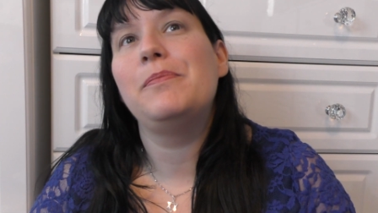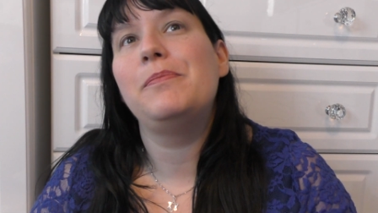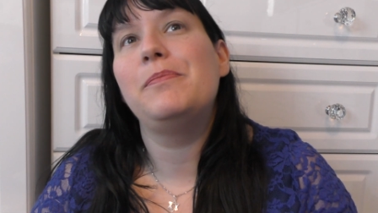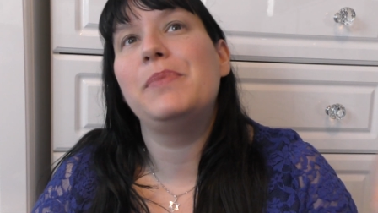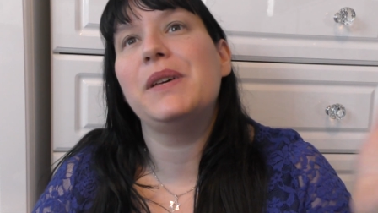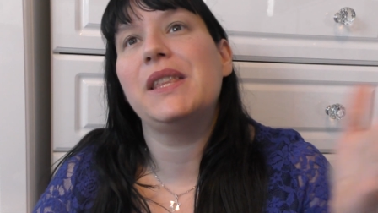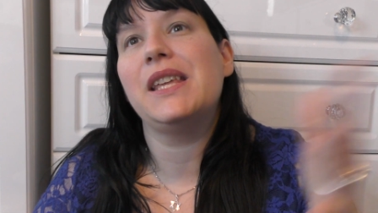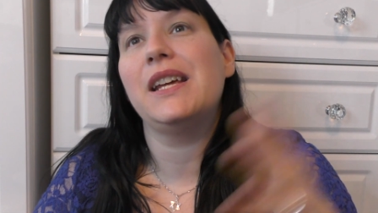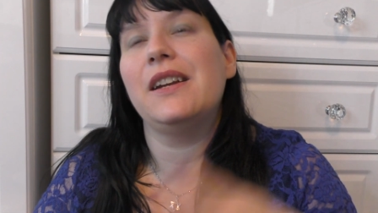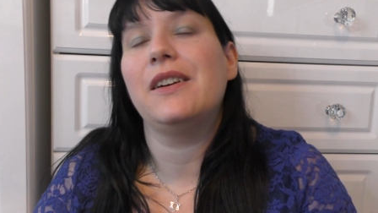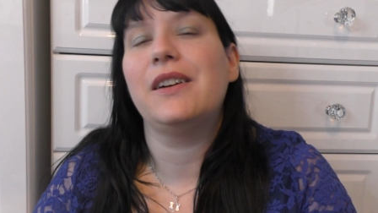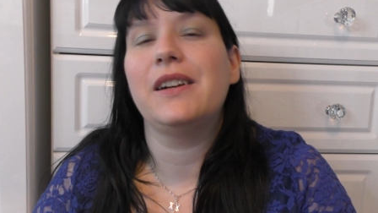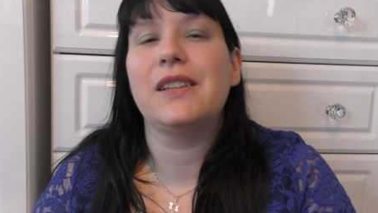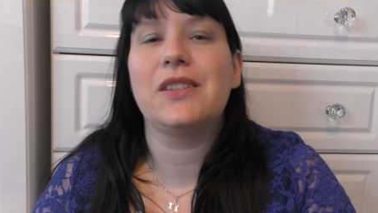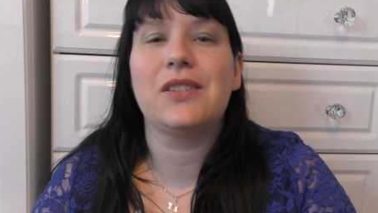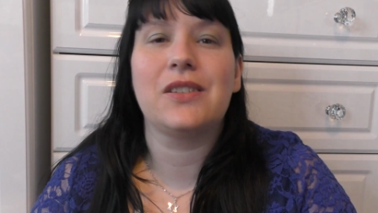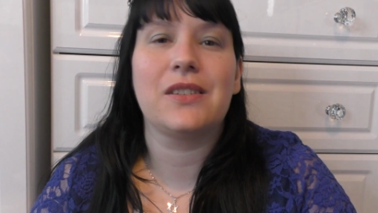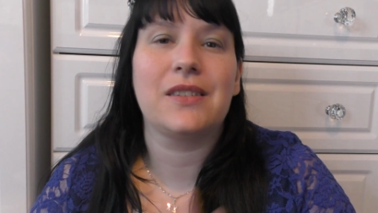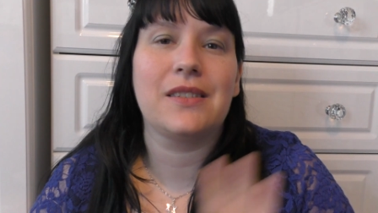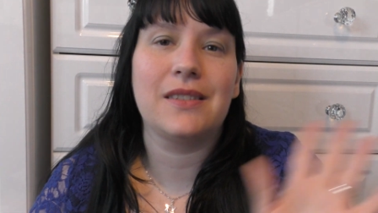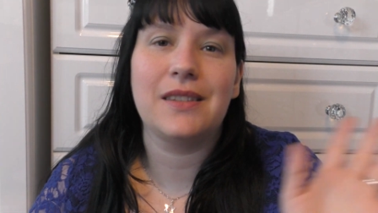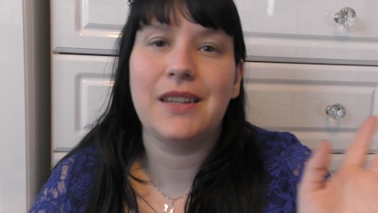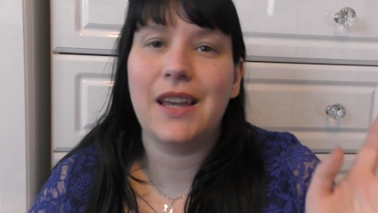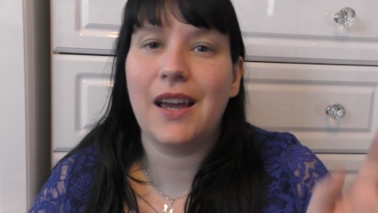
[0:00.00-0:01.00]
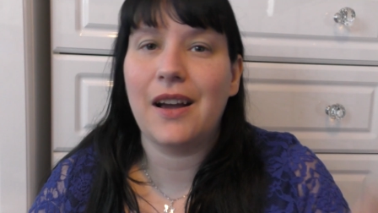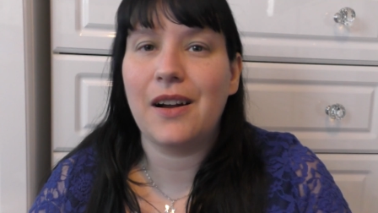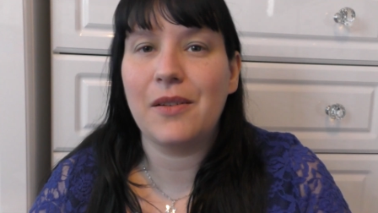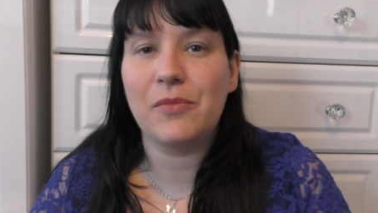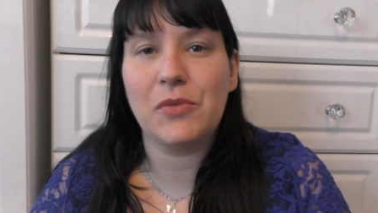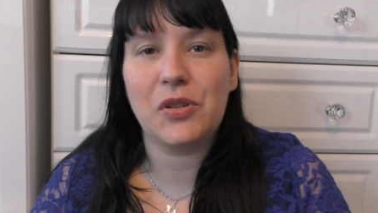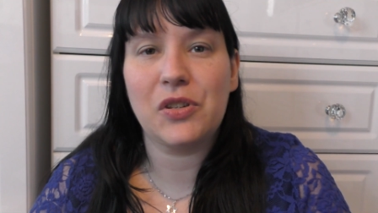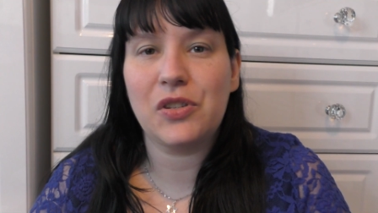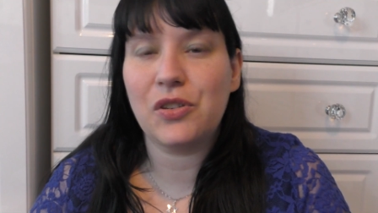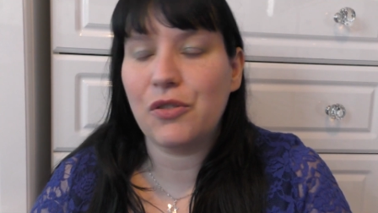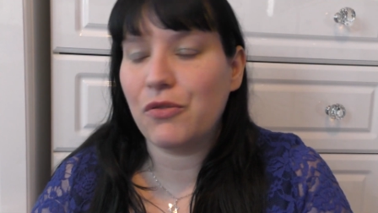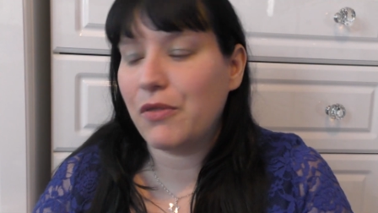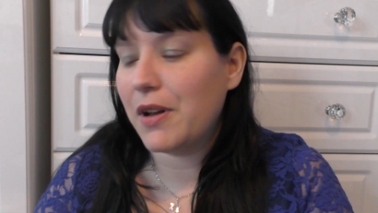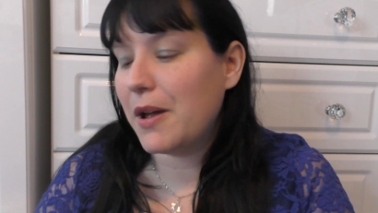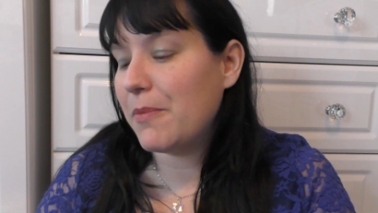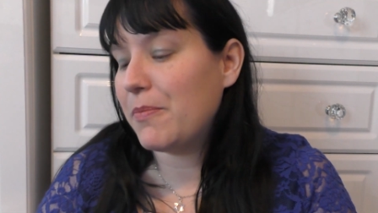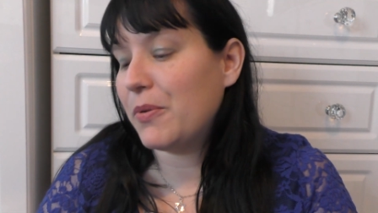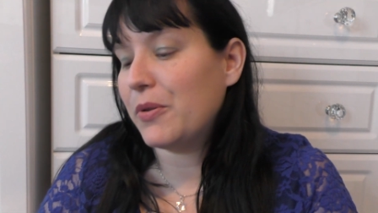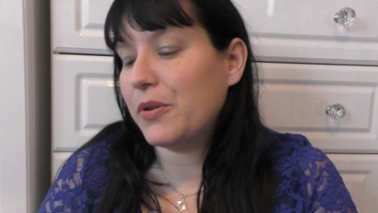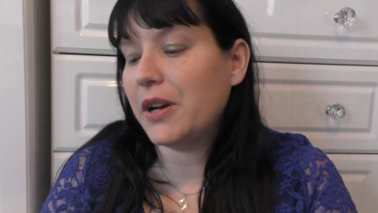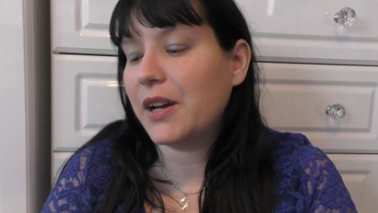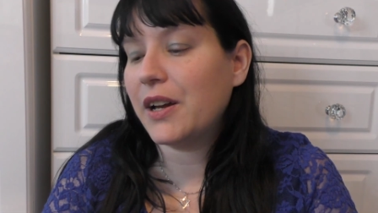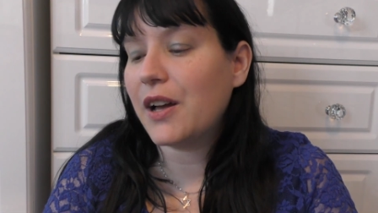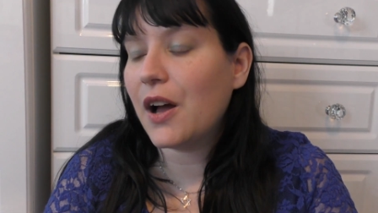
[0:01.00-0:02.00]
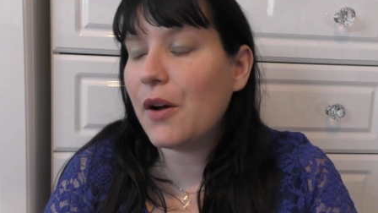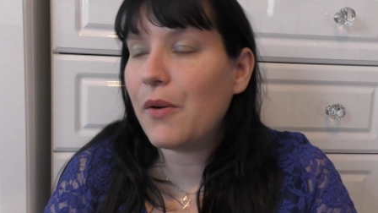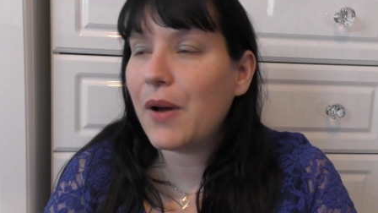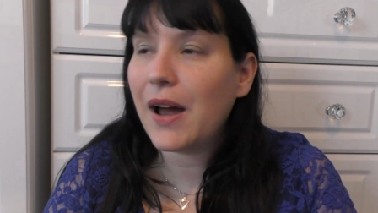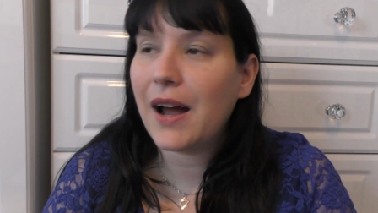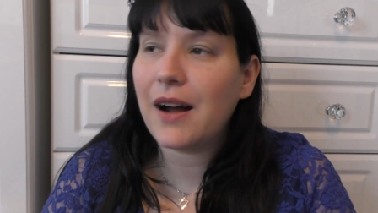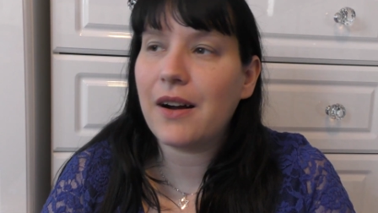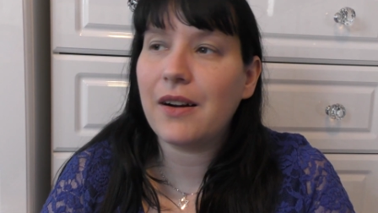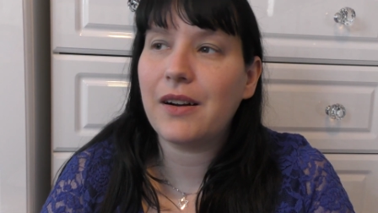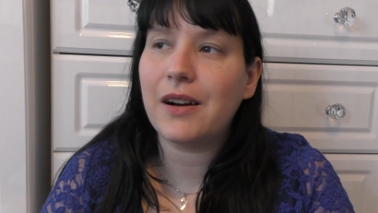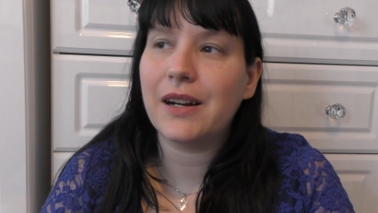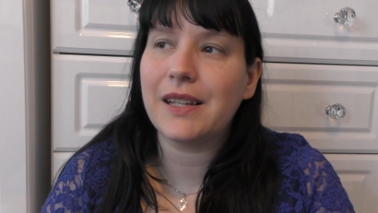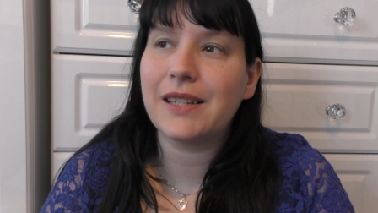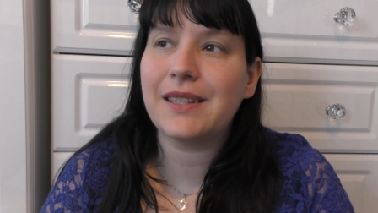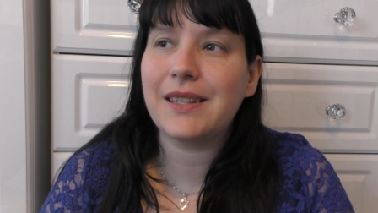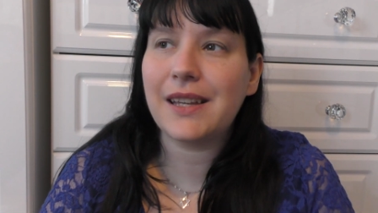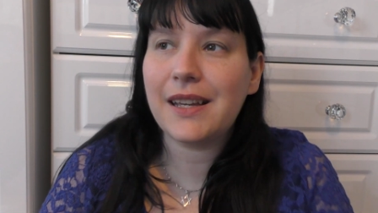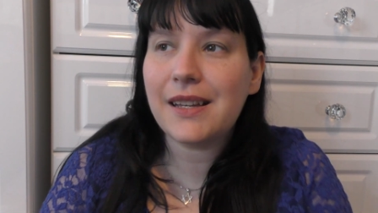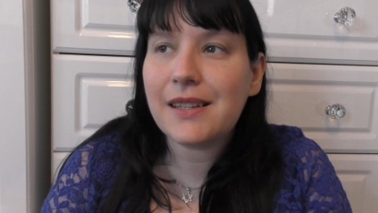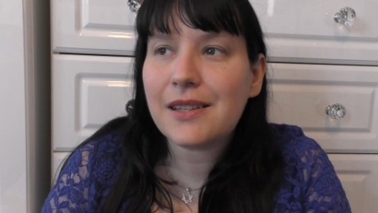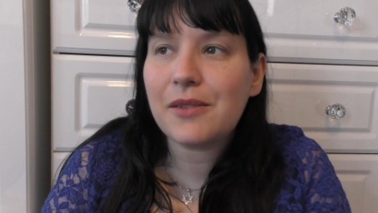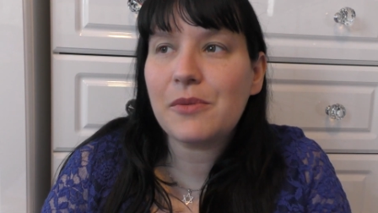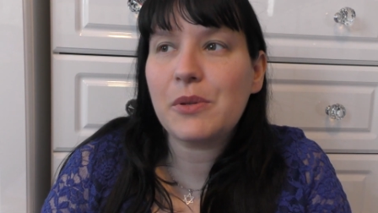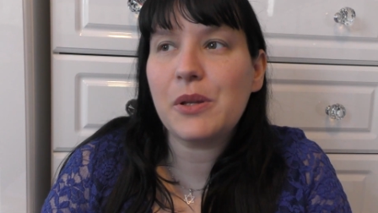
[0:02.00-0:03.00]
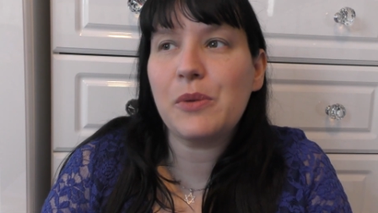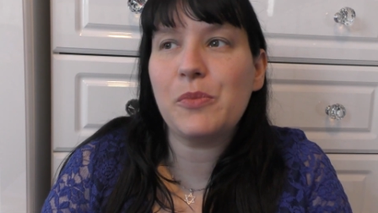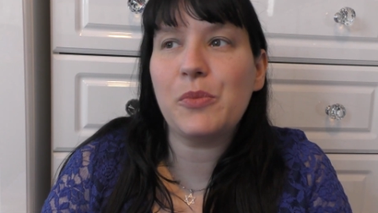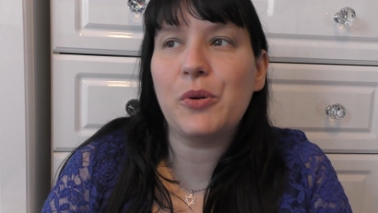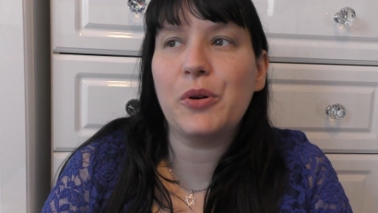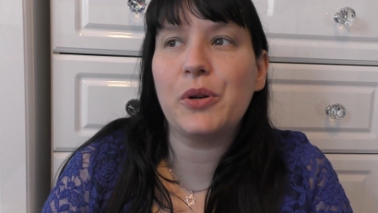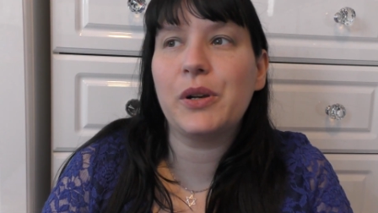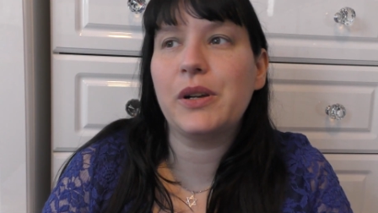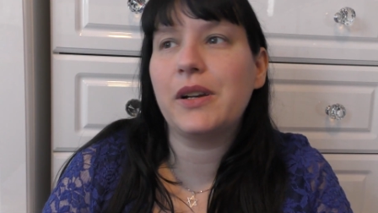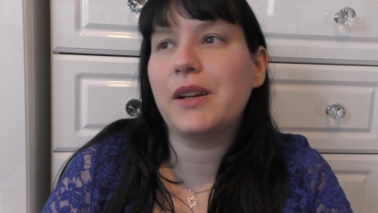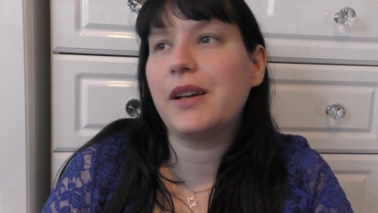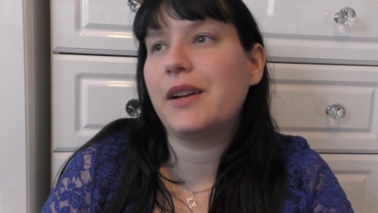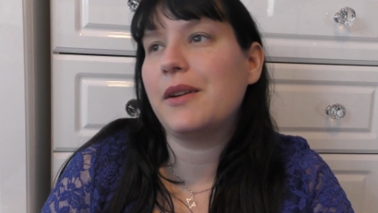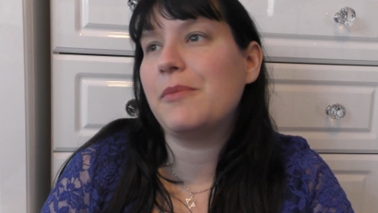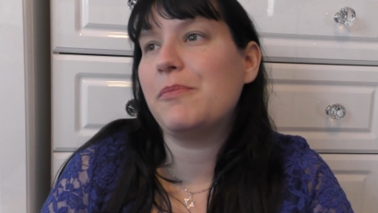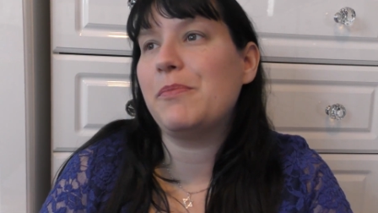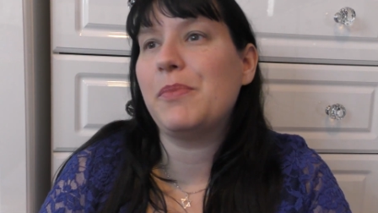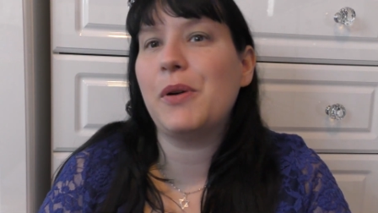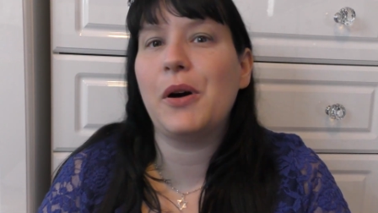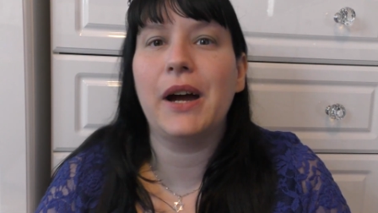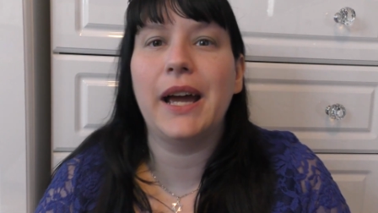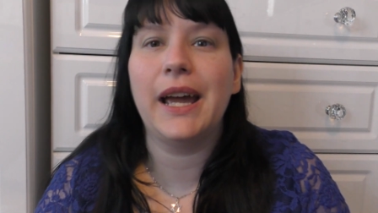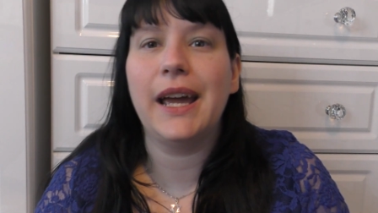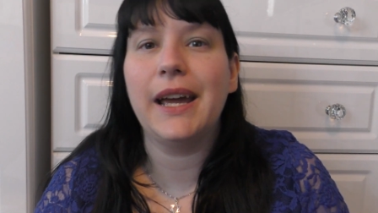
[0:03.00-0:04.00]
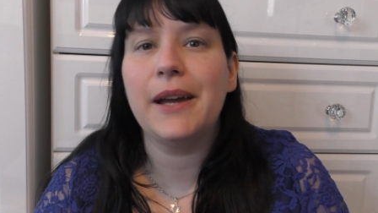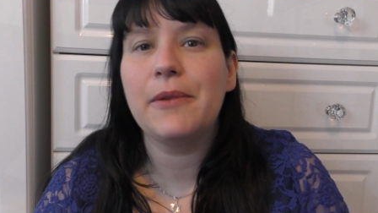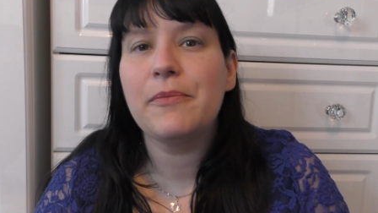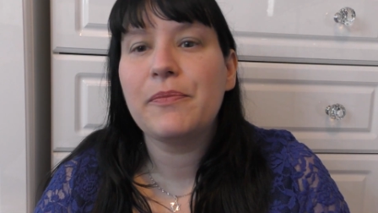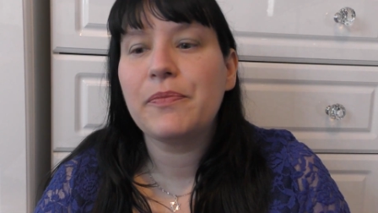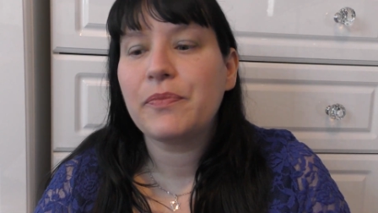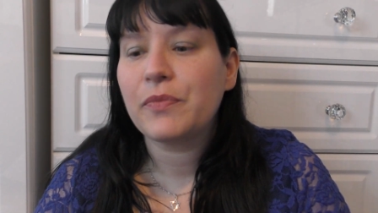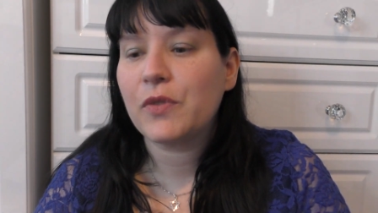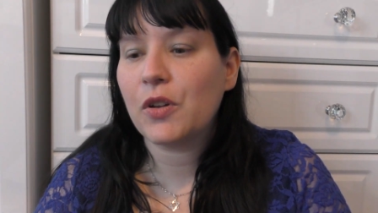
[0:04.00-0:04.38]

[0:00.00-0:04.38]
but then I just, yeah, I'm just a rebel and I go out, I see something I want and I buy it.